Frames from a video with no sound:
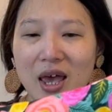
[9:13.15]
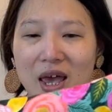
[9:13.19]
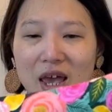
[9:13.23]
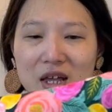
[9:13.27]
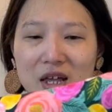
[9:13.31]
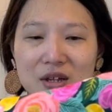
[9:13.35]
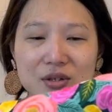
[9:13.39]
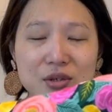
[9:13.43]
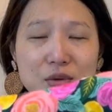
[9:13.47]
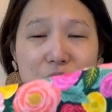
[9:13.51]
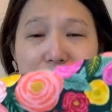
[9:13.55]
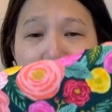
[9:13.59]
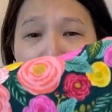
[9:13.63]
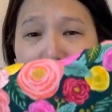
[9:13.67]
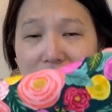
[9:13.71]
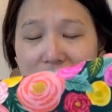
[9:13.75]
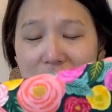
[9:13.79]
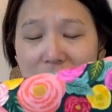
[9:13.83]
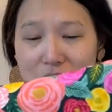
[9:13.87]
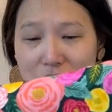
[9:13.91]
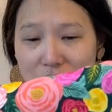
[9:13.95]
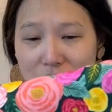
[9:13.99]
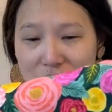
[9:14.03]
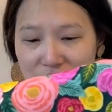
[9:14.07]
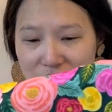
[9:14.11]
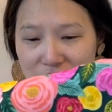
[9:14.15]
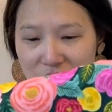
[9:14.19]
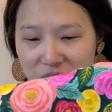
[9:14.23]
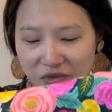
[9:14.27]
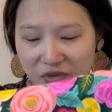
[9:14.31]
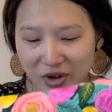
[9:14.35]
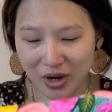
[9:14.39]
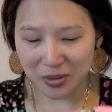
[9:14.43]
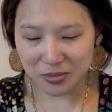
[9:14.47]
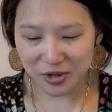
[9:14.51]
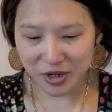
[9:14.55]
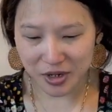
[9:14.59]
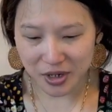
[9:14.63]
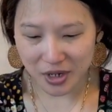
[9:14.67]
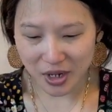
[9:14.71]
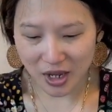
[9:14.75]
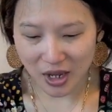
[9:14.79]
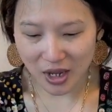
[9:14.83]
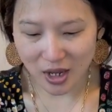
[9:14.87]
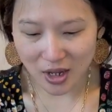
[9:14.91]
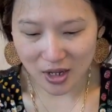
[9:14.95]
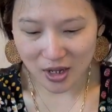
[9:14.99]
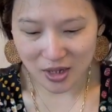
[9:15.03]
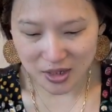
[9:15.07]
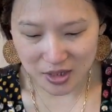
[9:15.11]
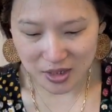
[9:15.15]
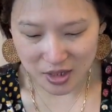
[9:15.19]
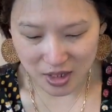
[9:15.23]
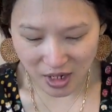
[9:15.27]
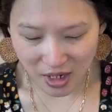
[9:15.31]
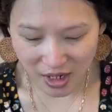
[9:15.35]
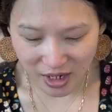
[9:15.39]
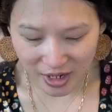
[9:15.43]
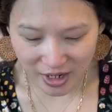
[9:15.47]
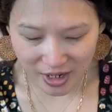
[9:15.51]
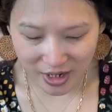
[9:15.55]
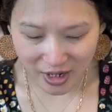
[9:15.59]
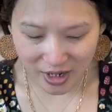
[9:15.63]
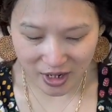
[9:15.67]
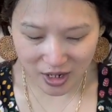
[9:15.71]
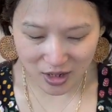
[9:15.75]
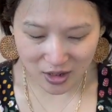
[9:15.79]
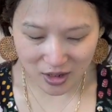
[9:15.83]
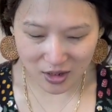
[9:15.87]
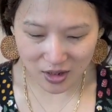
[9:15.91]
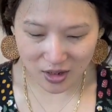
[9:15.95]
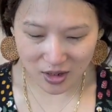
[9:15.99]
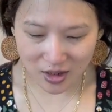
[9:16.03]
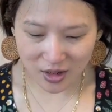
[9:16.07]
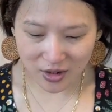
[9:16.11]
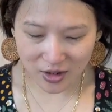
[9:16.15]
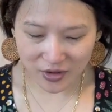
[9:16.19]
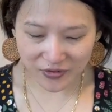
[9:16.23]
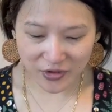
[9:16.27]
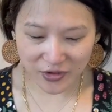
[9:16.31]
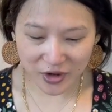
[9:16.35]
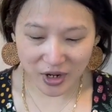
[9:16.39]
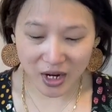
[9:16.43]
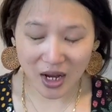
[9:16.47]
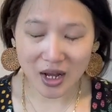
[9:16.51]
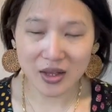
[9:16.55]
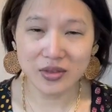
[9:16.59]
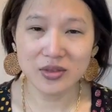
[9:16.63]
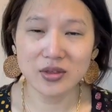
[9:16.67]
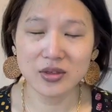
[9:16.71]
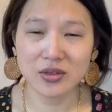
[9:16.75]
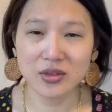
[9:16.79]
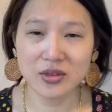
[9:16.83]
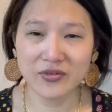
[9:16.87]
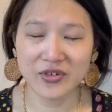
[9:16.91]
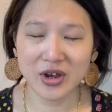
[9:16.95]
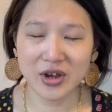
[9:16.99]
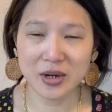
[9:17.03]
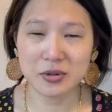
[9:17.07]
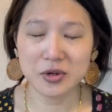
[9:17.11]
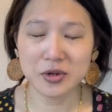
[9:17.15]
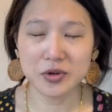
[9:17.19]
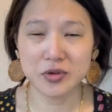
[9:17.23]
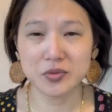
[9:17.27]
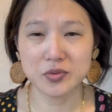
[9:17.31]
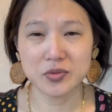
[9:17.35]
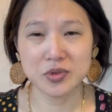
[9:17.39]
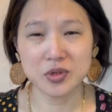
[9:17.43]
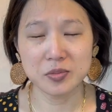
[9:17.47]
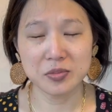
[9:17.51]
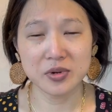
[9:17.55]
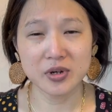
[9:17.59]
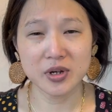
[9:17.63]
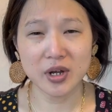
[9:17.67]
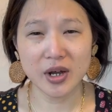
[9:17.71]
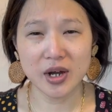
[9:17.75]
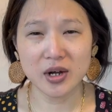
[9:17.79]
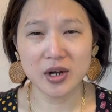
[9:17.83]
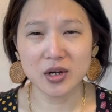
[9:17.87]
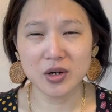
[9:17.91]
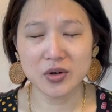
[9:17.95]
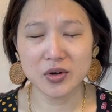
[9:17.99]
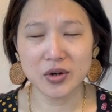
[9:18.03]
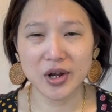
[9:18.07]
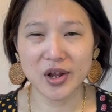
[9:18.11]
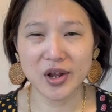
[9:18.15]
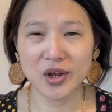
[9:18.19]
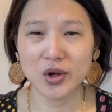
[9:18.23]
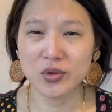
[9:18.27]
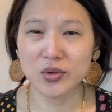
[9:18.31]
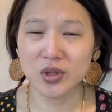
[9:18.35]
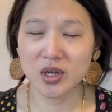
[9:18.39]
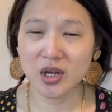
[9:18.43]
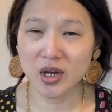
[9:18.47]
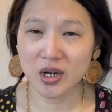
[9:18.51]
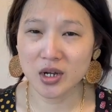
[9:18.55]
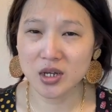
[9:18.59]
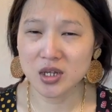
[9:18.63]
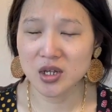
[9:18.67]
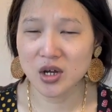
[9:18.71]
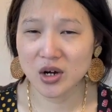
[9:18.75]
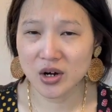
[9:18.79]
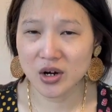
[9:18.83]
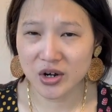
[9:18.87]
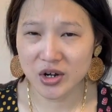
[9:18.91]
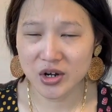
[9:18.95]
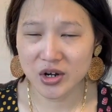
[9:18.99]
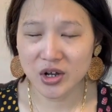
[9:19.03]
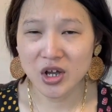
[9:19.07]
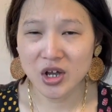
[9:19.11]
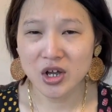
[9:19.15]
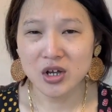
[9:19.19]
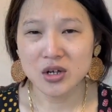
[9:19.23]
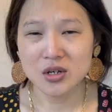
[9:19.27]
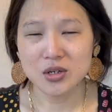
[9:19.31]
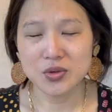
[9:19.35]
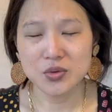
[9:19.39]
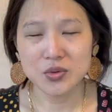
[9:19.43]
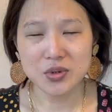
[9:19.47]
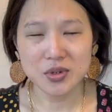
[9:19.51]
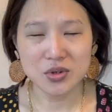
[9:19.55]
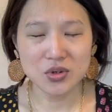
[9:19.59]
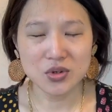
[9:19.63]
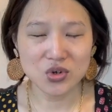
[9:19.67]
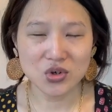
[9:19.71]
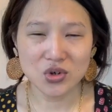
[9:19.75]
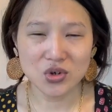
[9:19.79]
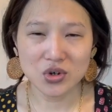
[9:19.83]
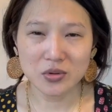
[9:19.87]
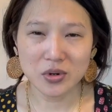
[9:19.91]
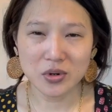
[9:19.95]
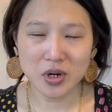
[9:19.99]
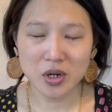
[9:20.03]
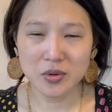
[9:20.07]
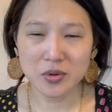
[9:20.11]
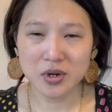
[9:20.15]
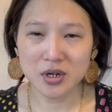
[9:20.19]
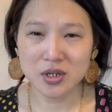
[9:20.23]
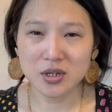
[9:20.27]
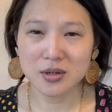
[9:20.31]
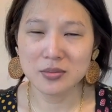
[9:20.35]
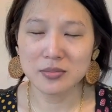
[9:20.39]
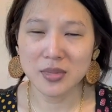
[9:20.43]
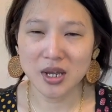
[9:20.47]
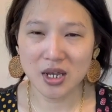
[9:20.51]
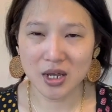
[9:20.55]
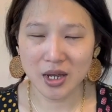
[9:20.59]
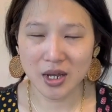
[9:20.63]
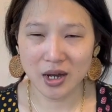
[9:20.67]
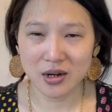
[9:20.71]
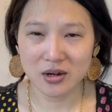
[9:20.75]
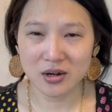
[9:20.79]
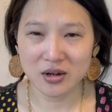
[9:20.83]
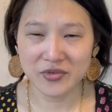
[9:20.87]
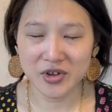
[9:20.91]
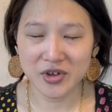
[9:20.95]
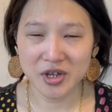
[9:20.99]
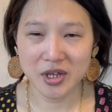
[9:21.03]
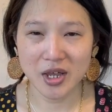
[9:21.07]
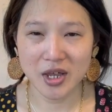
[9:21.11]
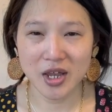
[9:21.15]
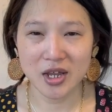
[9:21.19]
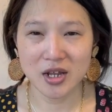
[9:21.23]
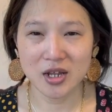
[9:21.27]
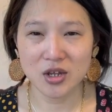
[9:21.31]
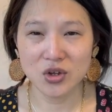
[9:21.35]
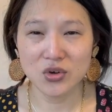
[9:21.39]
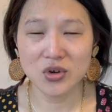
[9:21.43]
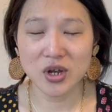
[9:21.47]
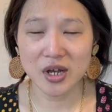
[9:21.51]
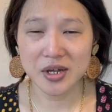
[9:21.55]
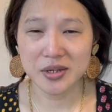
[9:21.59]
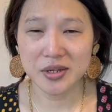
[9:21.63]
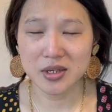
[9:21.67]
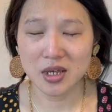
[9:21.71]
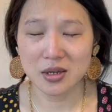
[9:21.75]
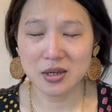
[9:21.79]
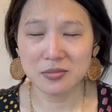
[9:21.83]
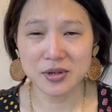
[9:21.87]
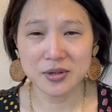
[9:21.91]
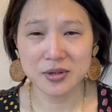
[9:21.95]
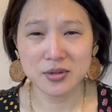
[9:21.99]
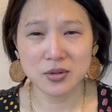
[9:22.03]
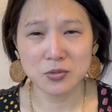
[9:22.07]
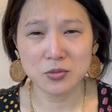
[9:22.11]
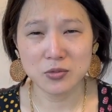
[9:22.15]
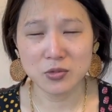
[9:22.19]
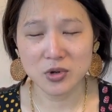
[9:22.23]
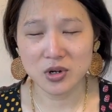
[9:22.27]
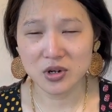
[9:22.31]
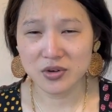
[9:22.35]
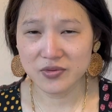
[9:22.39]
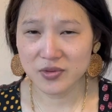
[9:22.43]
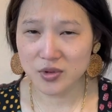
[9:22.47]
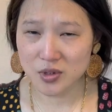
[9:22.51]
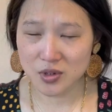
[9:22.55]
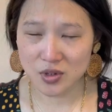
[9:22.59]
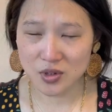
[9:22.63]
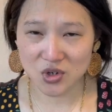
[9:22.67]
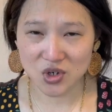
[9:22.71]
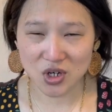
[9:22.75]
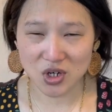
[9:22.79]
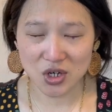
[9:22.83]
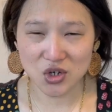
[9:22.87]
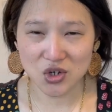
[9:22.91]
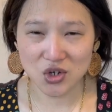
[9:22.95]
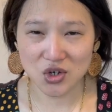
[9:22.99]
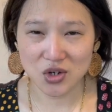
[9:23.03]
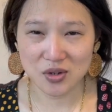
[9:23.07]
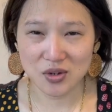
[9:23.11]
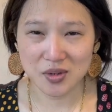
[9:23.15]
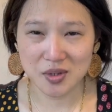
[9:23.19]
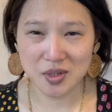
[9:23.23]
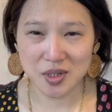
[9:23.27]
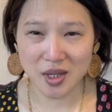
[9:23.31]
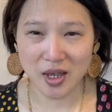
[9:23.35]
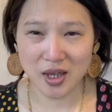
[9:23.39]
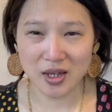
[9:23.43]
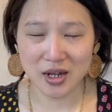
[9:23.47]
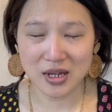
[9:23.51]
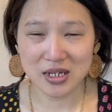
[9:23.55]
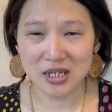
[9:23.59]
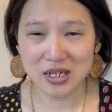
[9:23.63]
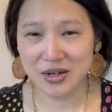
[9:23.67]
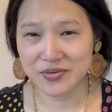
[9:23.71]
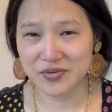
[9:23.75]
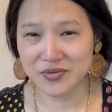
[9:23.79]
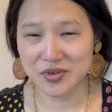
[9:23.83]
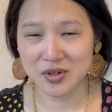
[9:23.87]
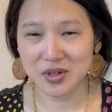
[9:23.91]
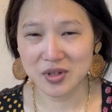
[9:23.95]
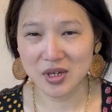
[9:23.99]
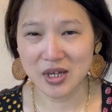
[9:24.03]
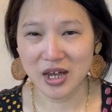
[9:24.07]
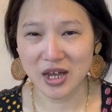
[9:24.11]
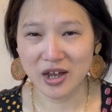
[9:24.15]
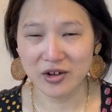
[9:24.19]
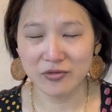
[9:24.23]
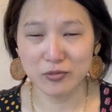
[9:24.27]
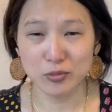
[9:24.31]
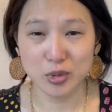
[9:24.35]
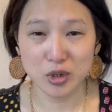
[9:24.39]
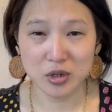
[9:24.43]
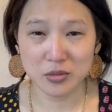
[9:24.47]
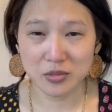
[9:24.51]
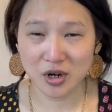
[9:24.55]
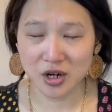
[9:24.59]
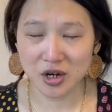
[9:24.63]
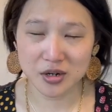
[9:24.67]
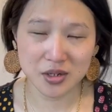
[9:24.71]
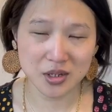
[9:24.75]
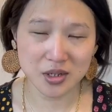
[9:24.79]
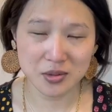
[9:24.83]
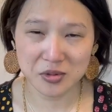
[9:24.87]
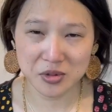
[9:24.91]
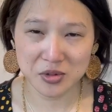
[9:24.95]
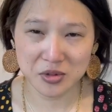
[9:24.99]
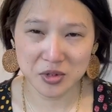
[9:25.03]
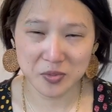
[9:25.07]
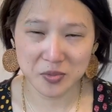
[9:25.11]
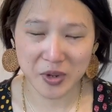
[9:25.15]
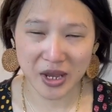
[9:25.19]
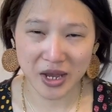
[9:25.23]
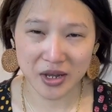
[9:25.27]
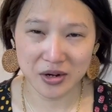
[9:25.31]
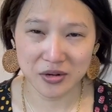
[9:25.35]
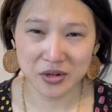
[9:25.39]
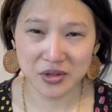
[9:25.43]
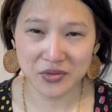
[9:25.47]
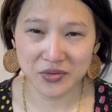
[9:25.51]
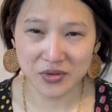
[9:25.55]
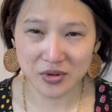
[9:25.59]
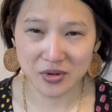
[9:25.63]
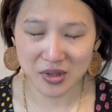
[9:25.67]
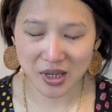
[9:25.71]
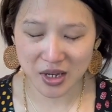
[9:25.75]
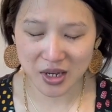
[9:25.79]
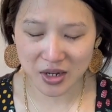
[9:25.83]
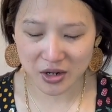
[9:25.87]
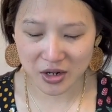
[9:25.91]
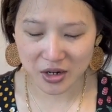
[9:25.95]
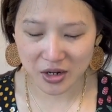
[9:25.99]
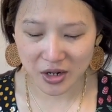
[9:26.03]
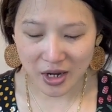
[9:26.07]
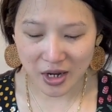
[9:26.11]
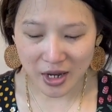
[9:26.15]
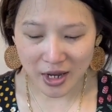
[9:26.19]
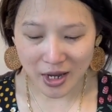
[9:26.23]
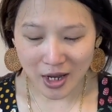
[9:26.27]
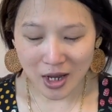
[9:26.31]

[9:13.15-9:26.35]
And it's a really gorgeous fabric, and I had forgotten that the fabric was super narrow and I only got a yard, so I wasn't sure what I wanted to make out of it. And you guys gave me some wonderful suggestions, and I definitely have bookmarked some of those patterns for later.